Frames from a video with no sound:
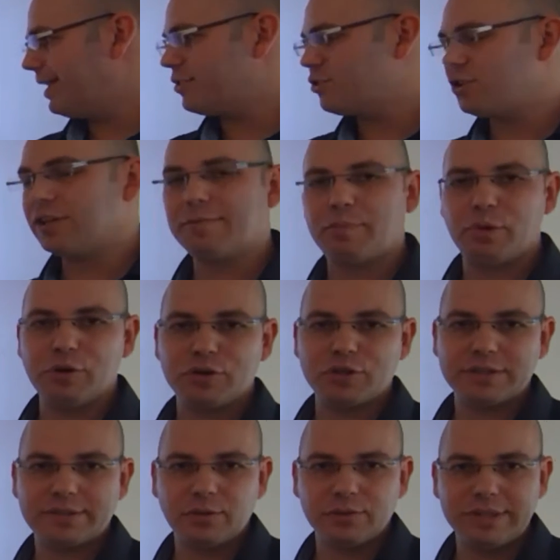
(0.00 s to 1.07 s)
my legit
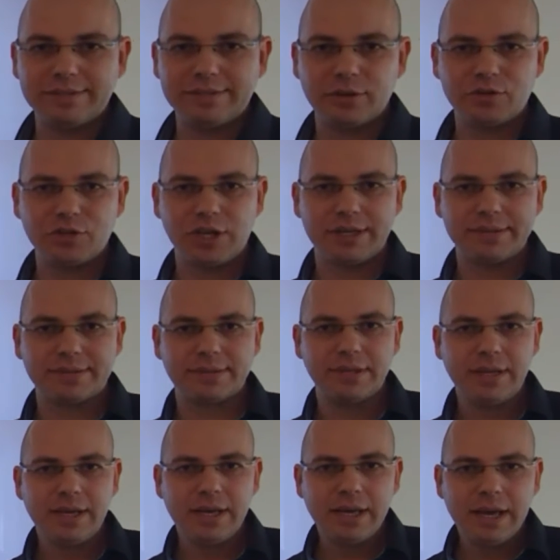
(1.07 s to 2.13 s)
purchase. So these are
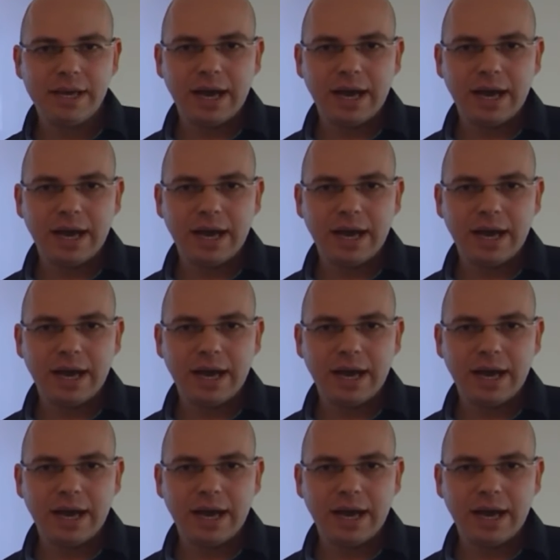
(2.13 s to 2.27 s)
just